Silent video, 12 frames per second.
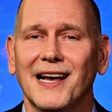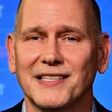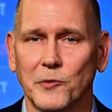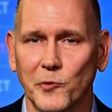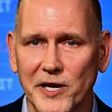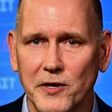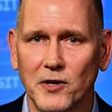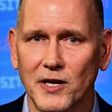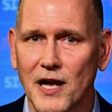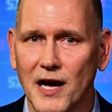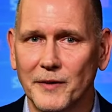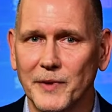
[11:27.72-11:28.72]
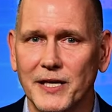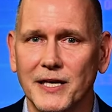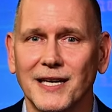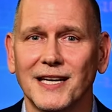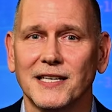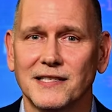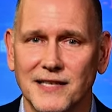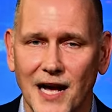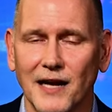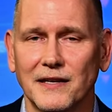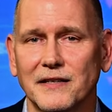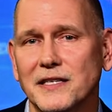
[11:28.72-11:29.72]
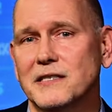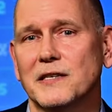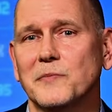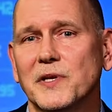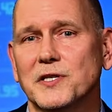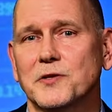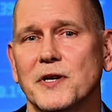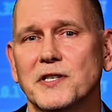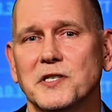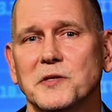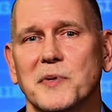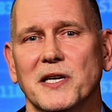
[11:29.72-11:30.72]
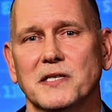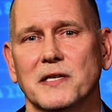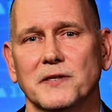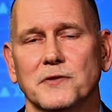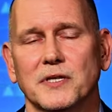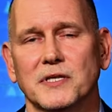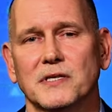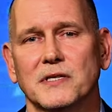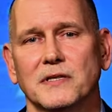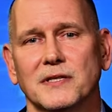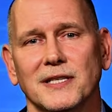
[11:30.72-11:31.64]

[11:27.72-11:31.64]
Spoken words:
as a weaker economy is not in this administration's best interest.